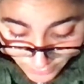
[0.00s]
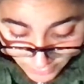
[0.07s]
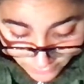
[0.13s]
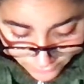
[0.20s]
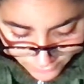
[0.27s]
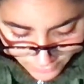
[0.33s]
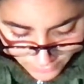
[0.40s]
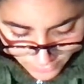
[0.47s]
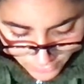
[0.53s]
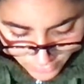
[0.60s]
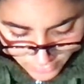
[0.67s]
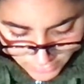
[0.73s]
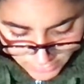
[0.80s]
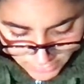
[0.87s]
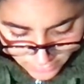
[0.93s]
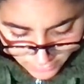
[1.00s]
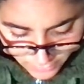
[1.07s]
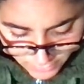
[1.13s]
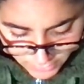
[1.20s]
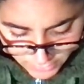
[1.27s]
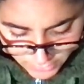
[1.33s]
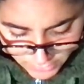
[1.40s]
from across the
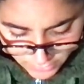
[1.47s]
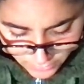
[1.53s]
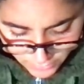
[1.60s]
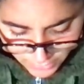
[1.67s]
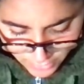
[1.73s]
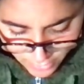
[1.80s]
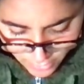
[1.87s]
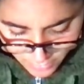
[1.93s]
water, so we go